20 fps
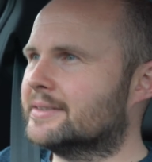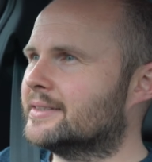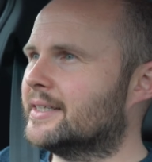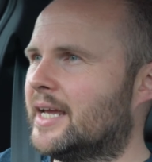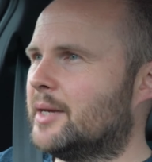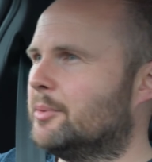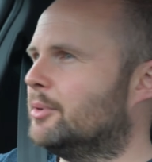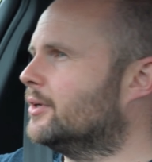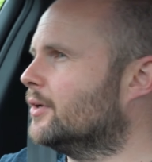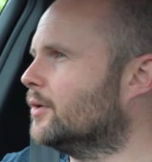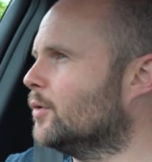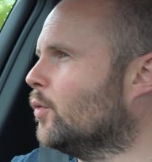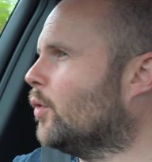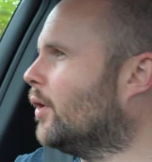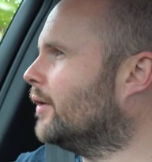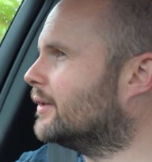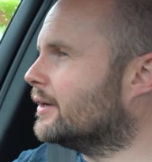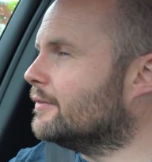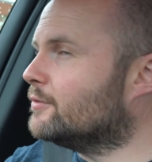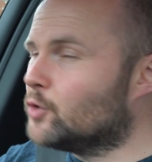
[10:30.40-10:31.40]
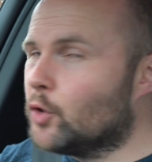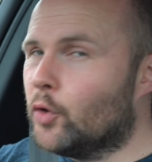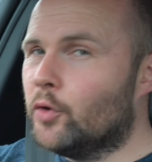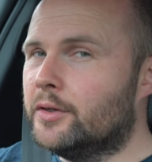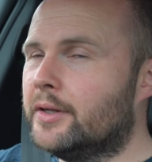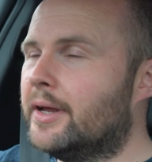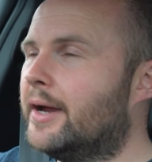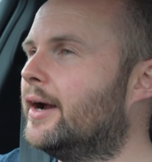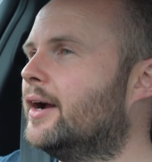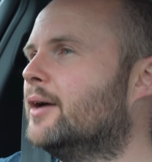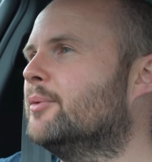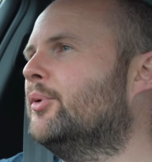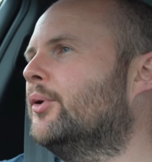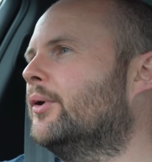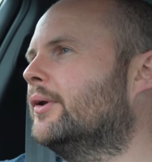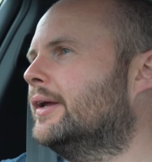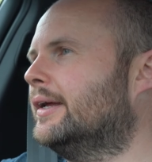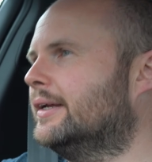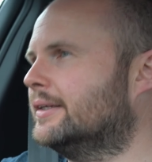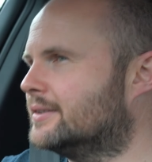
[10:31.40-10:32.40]
the same. I don't know what they've done there,
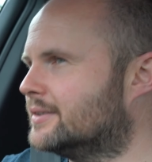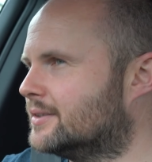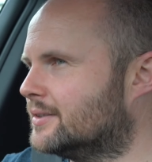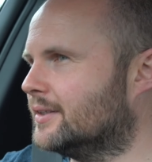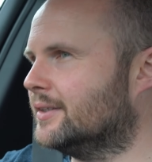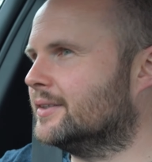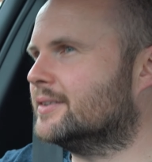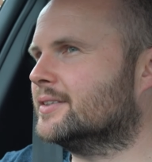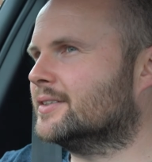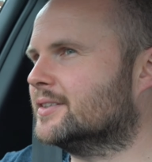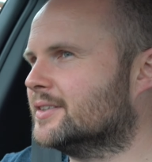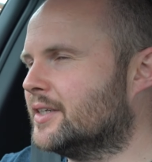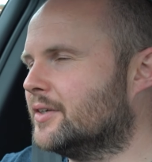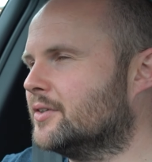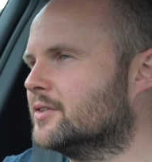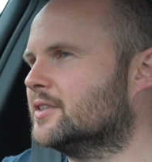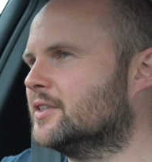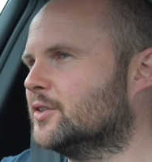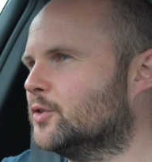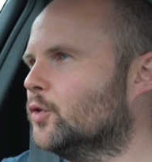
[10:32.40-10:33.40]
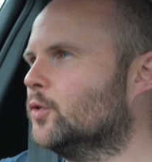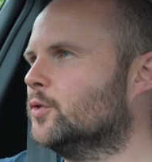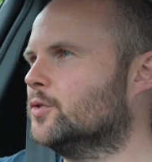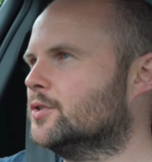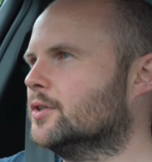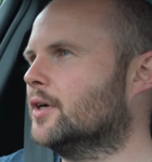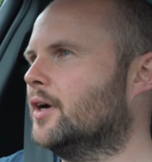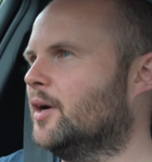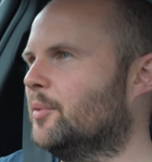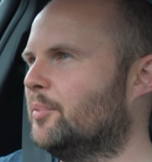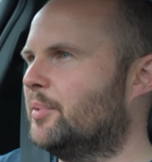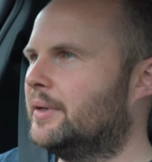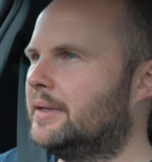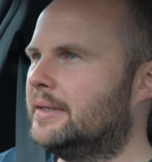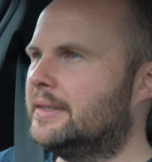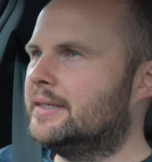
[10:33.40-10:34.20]
but it's, it's a seriously good job.